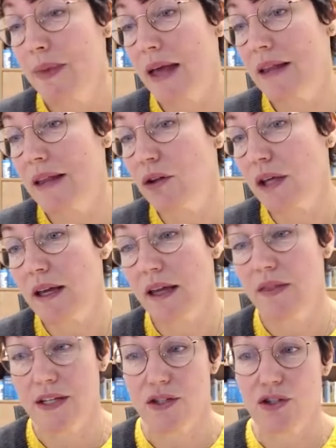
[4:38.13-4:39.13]
And looking
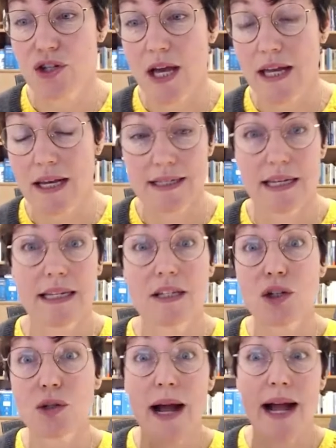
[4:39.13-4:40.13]
at this jet as it
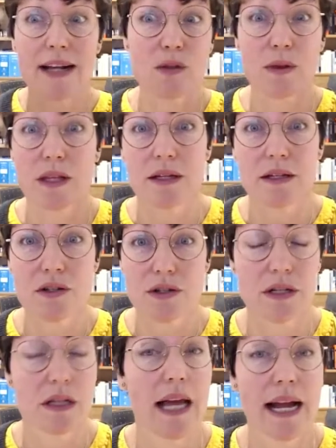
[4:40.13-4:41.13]
interacts with the
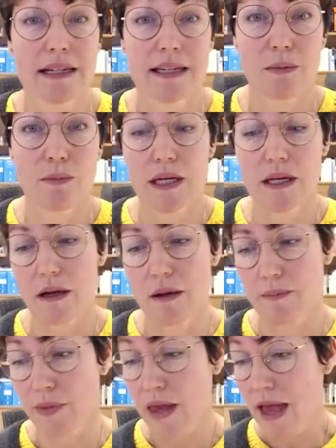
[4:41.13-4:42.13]
intergalactic
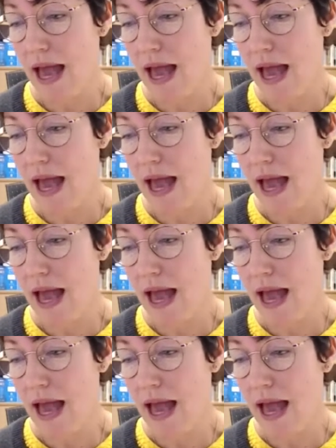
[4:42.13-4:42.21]
medium